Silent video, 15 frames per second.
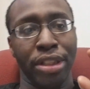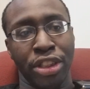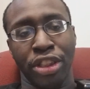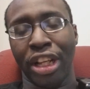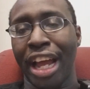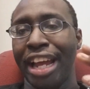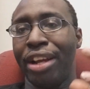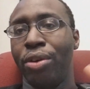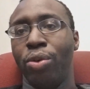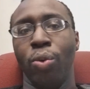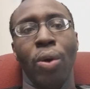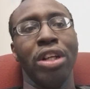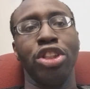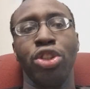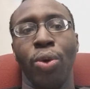is like
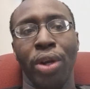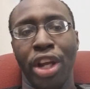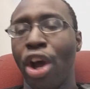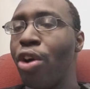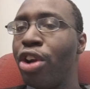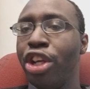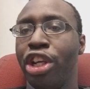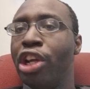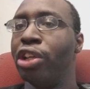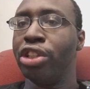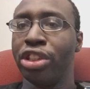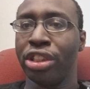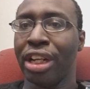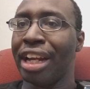what Toyota uses,